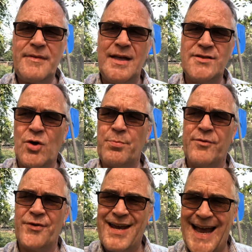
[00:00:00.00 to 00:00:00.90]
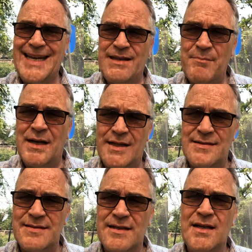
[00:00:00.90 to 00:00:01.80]
It's open for 90 minutes,
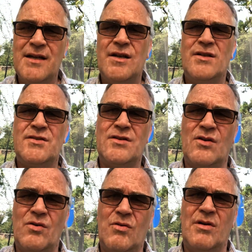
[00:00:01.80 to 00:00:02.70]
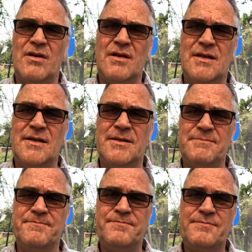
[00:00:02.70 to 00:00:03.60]
so I'm